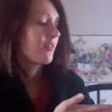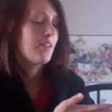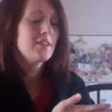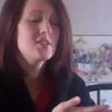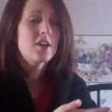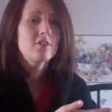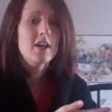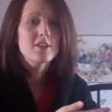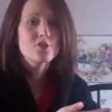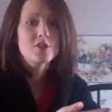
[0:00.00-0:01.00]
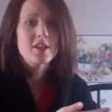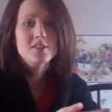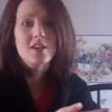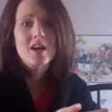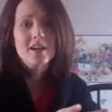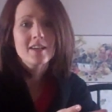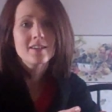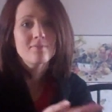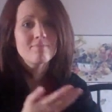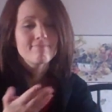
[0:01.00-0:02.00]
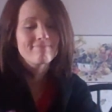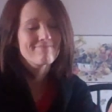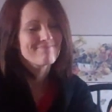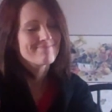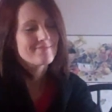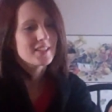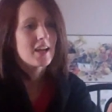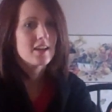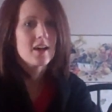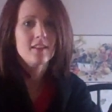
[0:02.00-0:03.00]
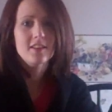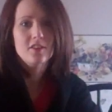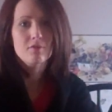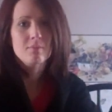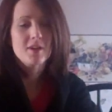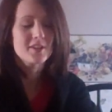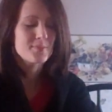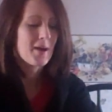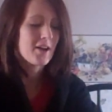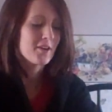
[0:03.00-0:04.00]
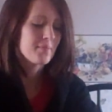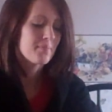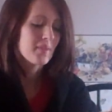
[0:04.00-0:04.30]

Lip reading: That sterilizer takes 9. I kind of like the 3 minutes better.